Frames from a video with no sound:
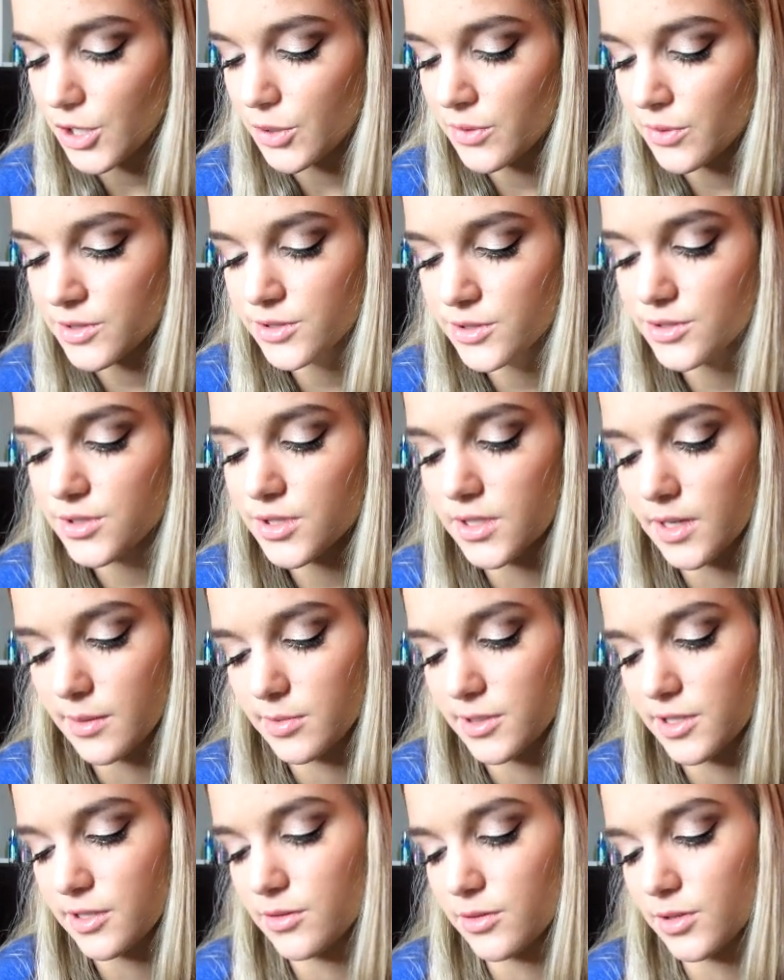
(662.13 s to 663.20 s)
who is your
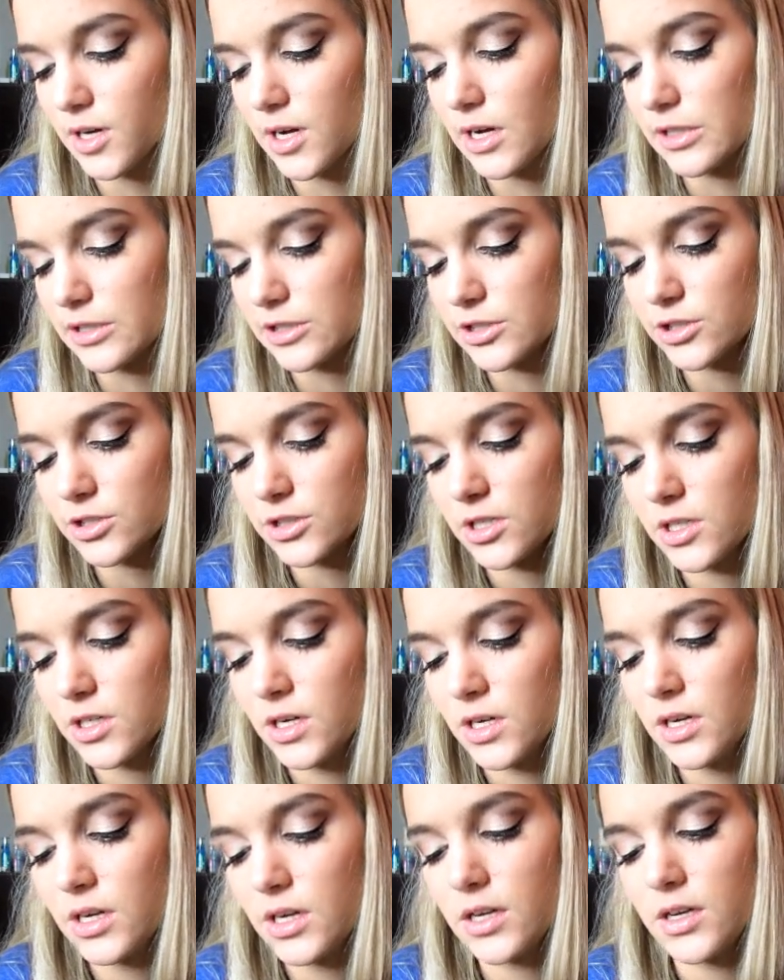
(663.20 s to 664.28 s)
celebrity crush?
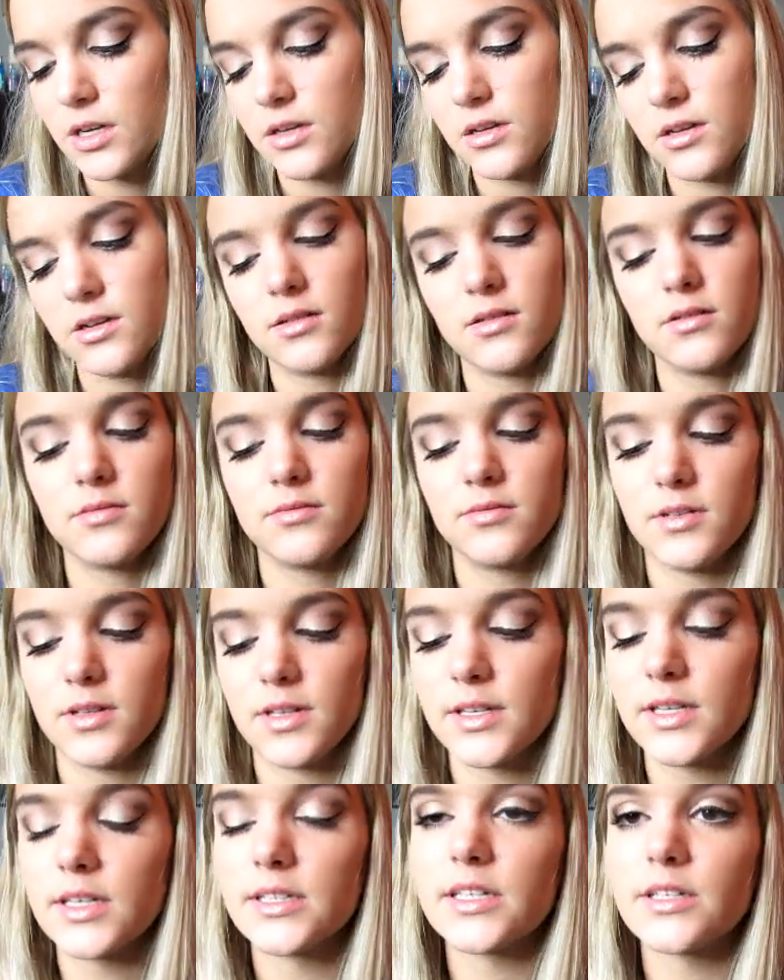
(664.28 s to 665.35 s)

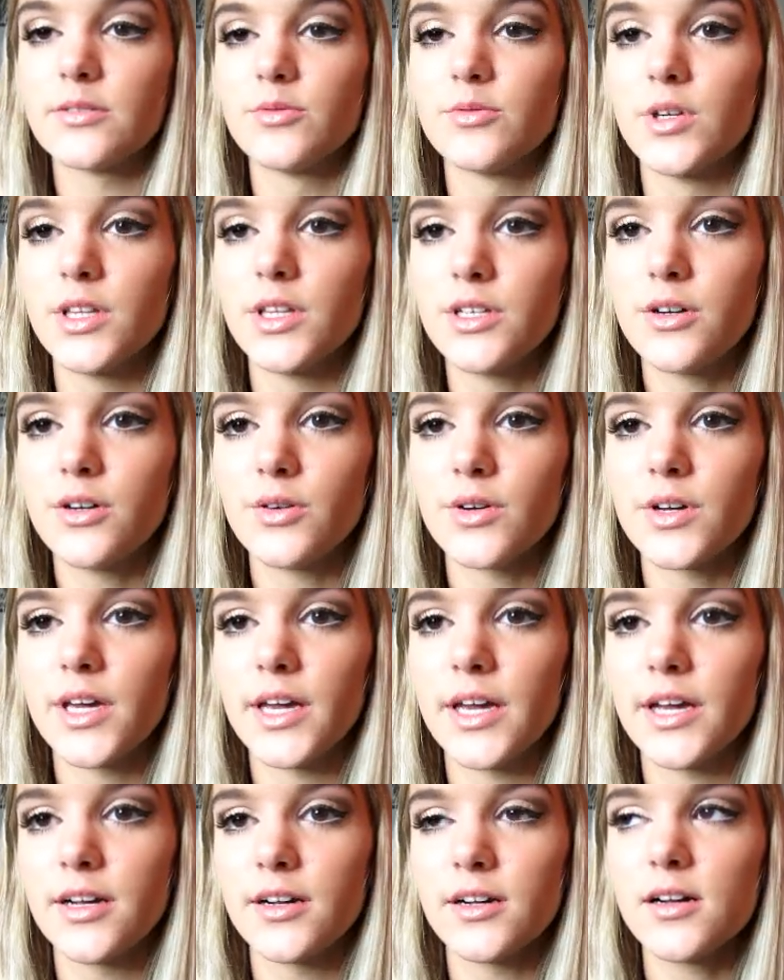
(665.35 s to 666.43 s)
Again, I really don't
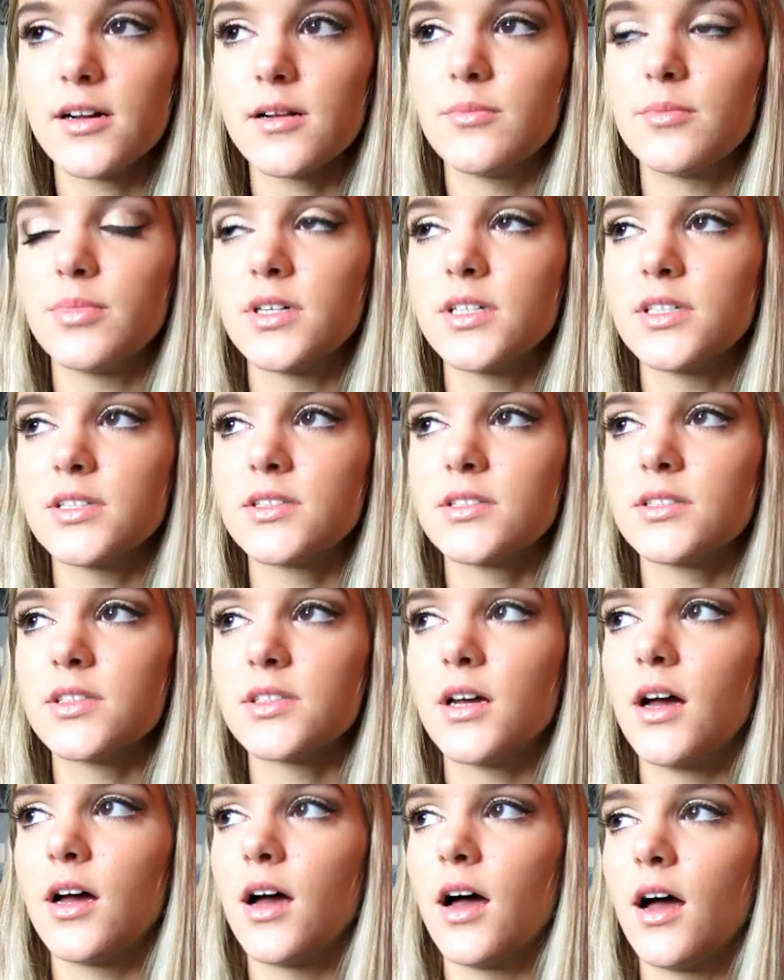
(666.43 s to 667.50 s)
care, but
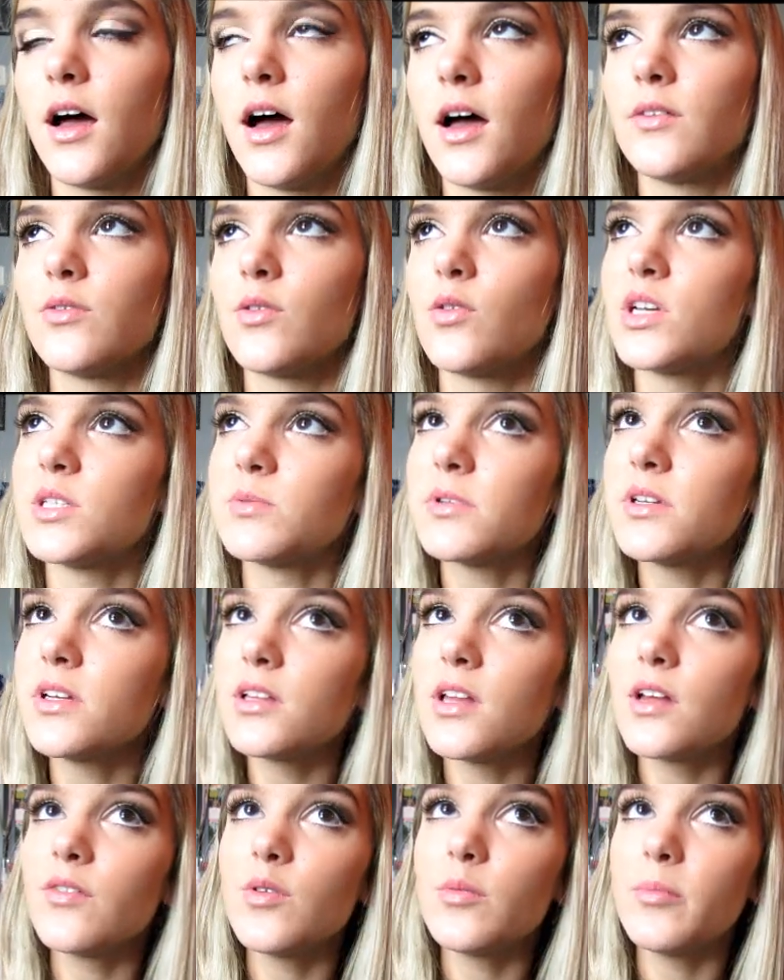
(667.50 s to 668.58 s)
I've always been
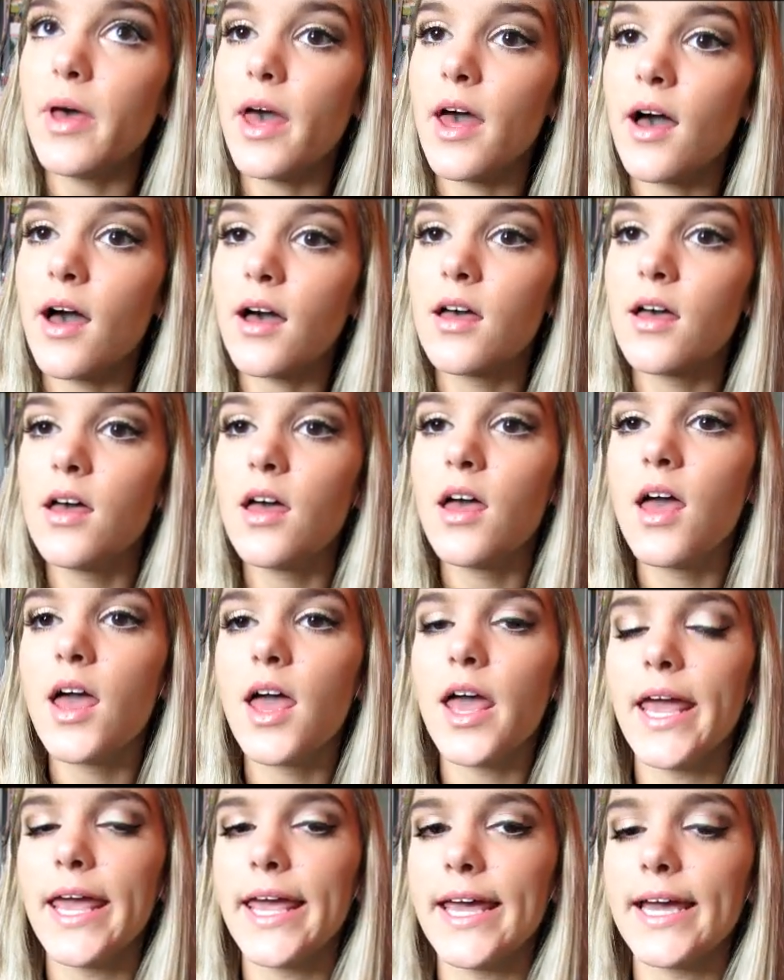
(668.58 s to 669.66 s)
in love with Matt,
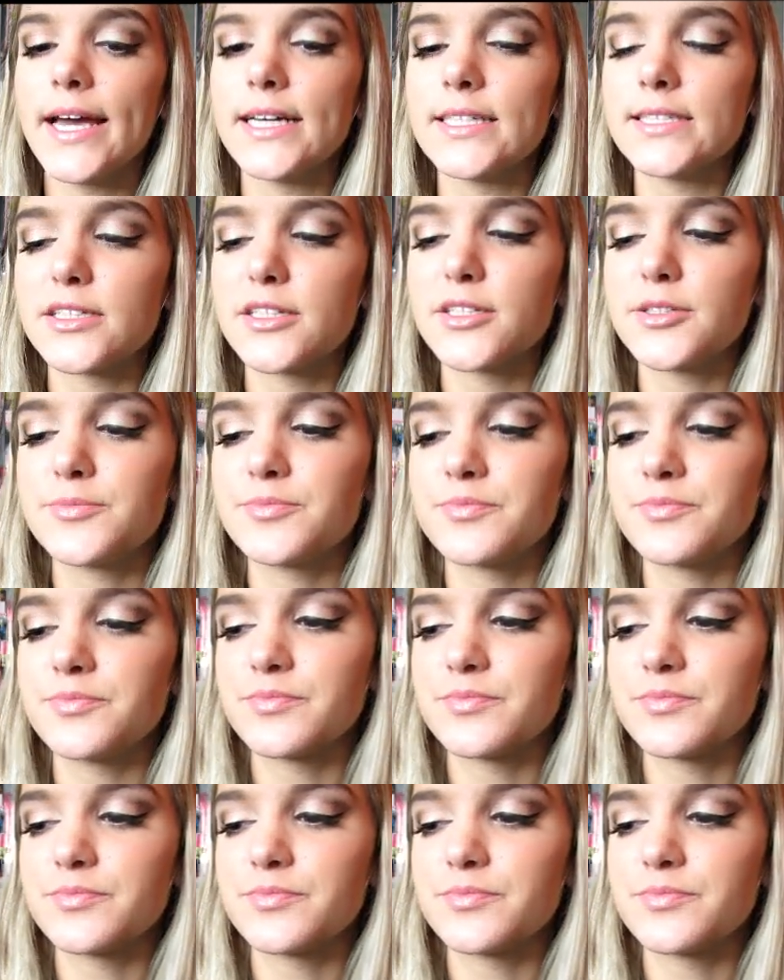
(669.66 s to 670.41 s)
and